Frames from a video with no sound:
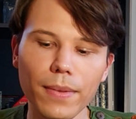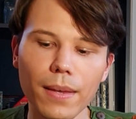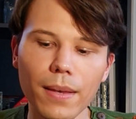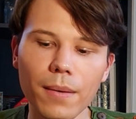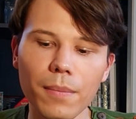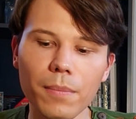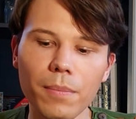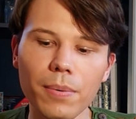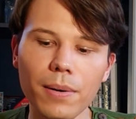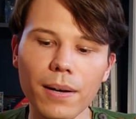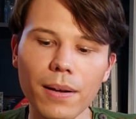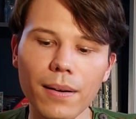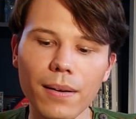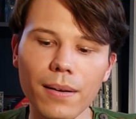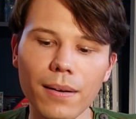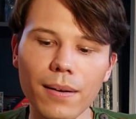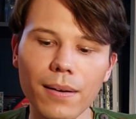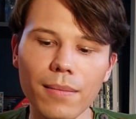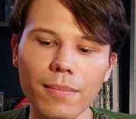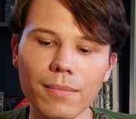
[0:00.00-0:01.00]
But
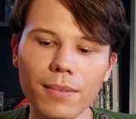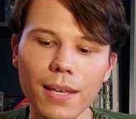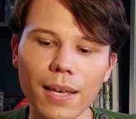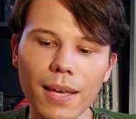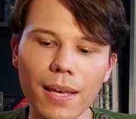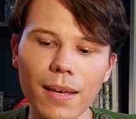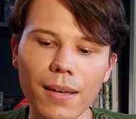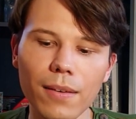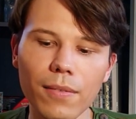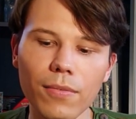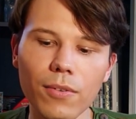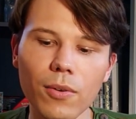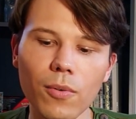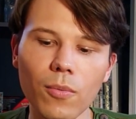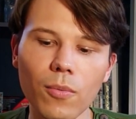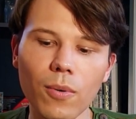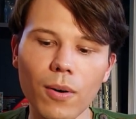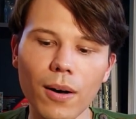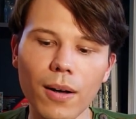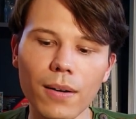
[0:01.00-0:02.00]
yeah, if you
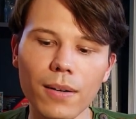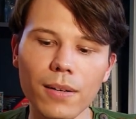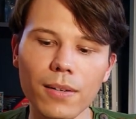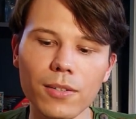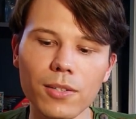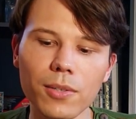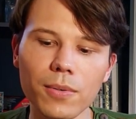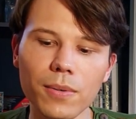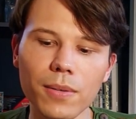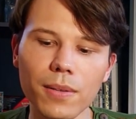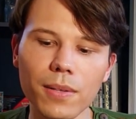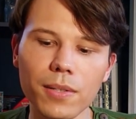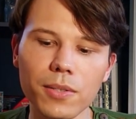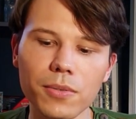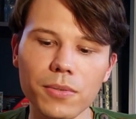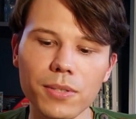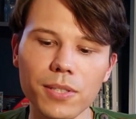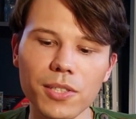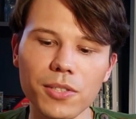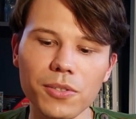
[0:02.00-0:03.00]
want to do it the
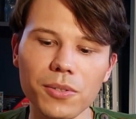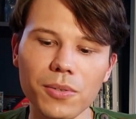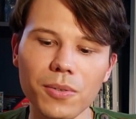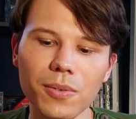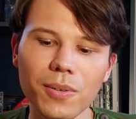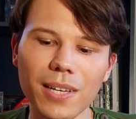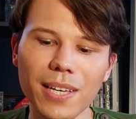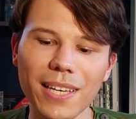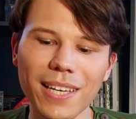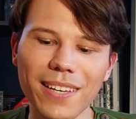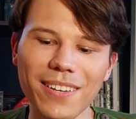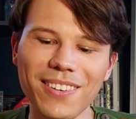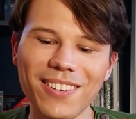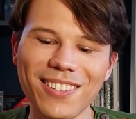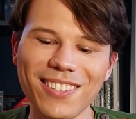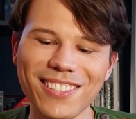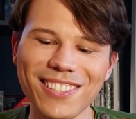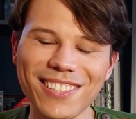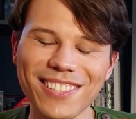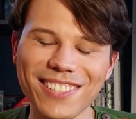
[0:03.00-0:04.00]
traditional way,
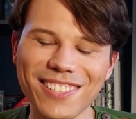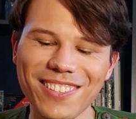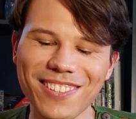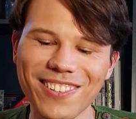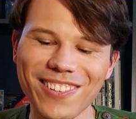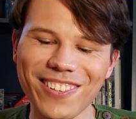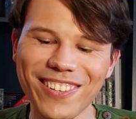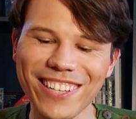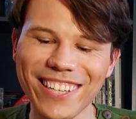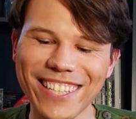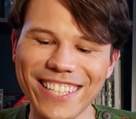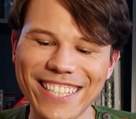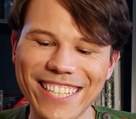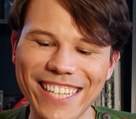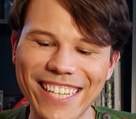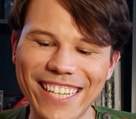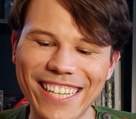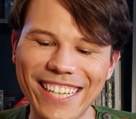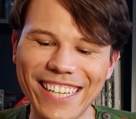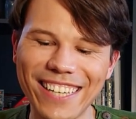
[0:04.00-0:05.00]
just throwing a
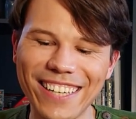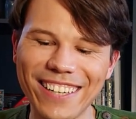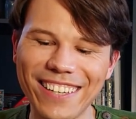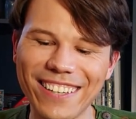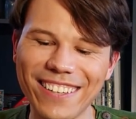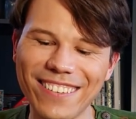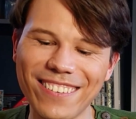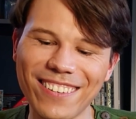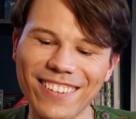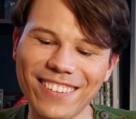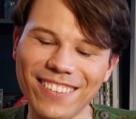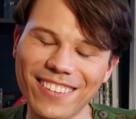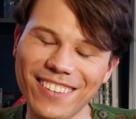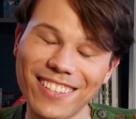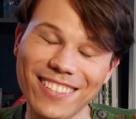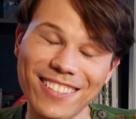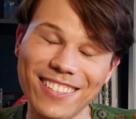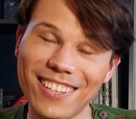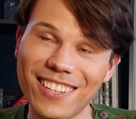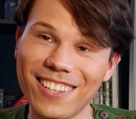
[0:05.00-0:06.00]
die,
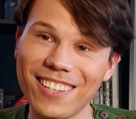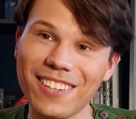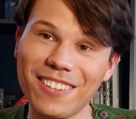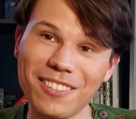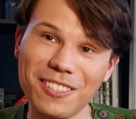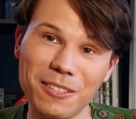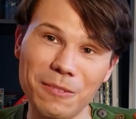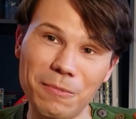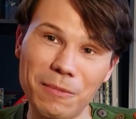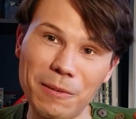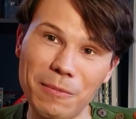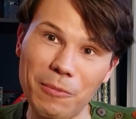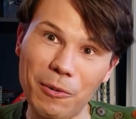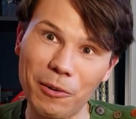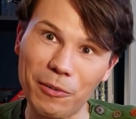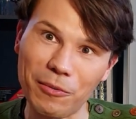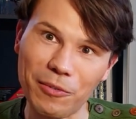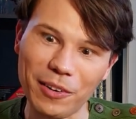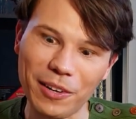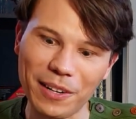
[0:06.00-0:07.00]
because it can also be more
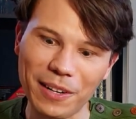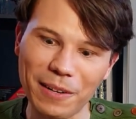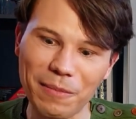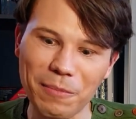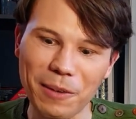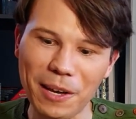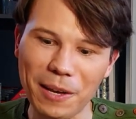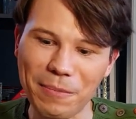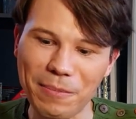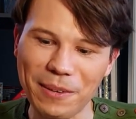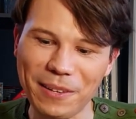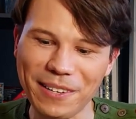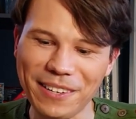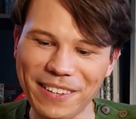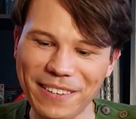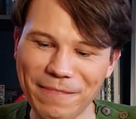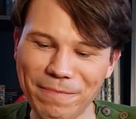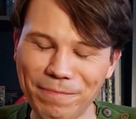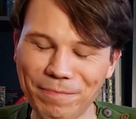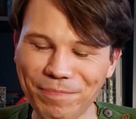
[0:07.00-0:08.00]
fun in my
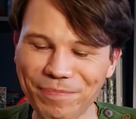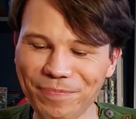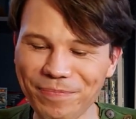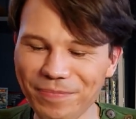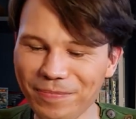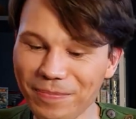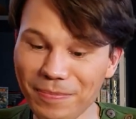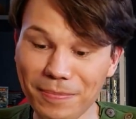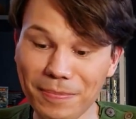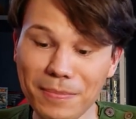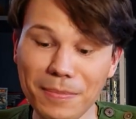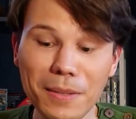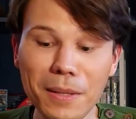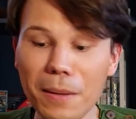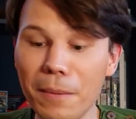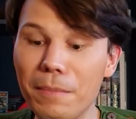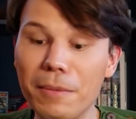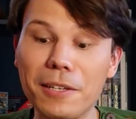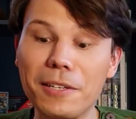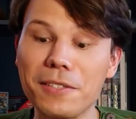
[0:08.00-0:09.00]
opinion,
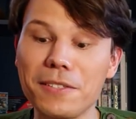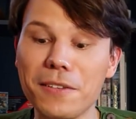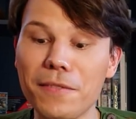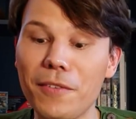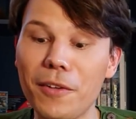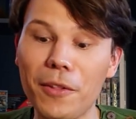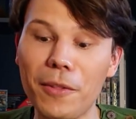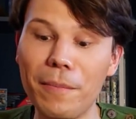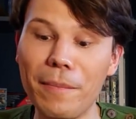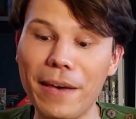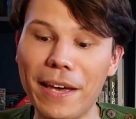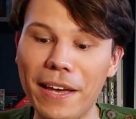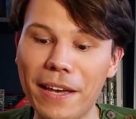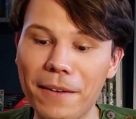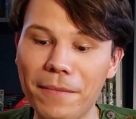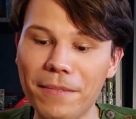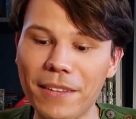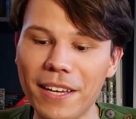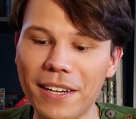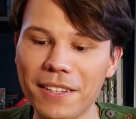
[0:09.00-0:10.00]
because of all the
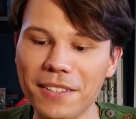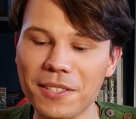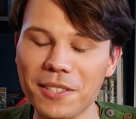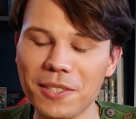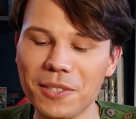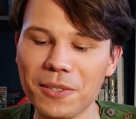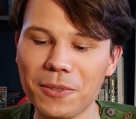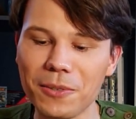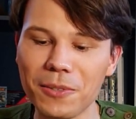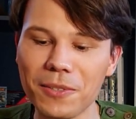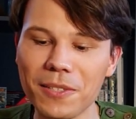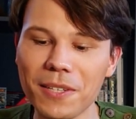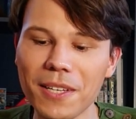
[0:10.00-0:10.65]
mayhem that ensues,